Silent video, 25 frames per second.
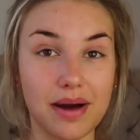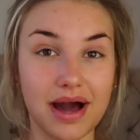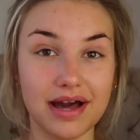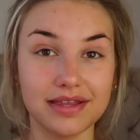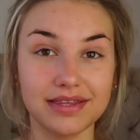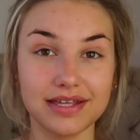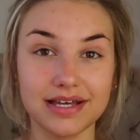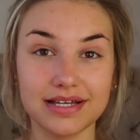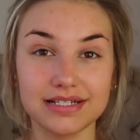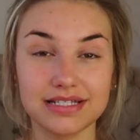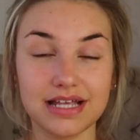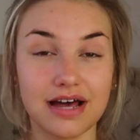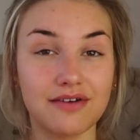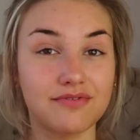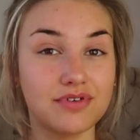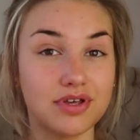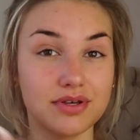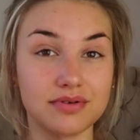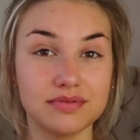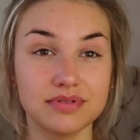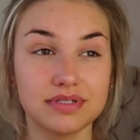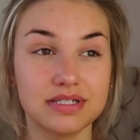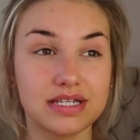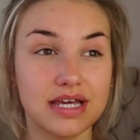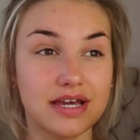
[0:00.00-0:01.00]
by this, I've
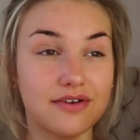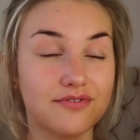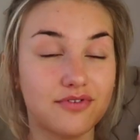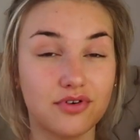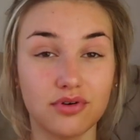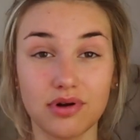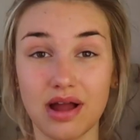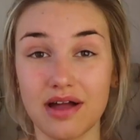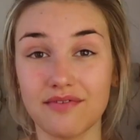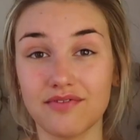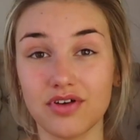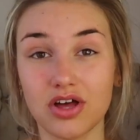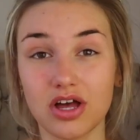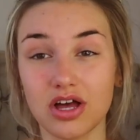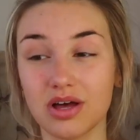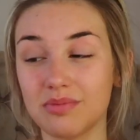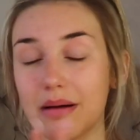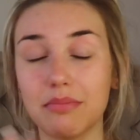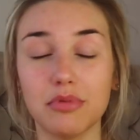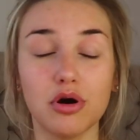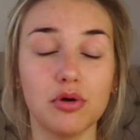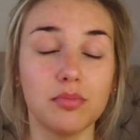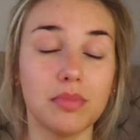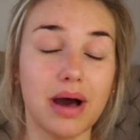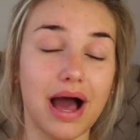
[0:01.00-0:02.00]
used it forever. My
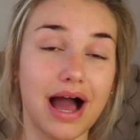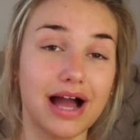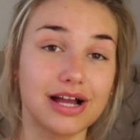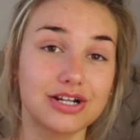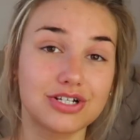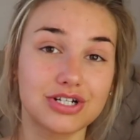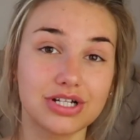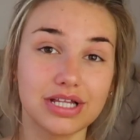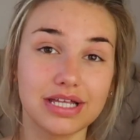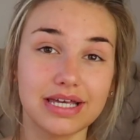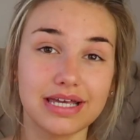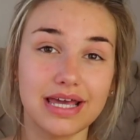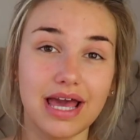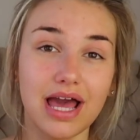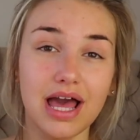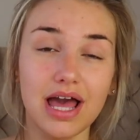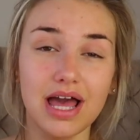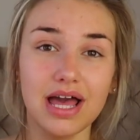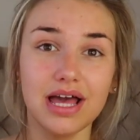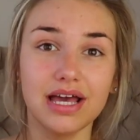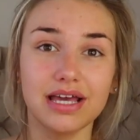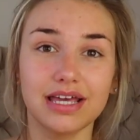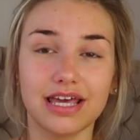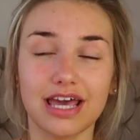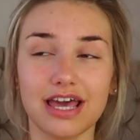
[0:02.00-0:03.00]
mum actually
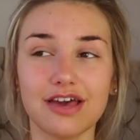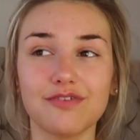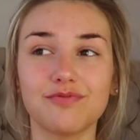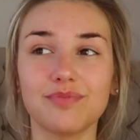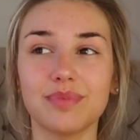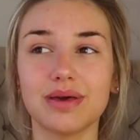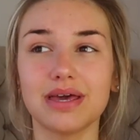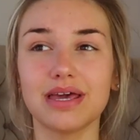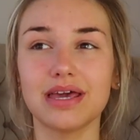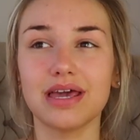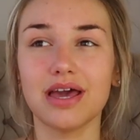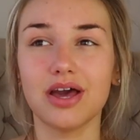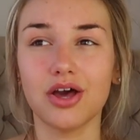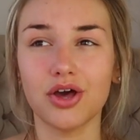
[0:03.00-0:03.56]
gave me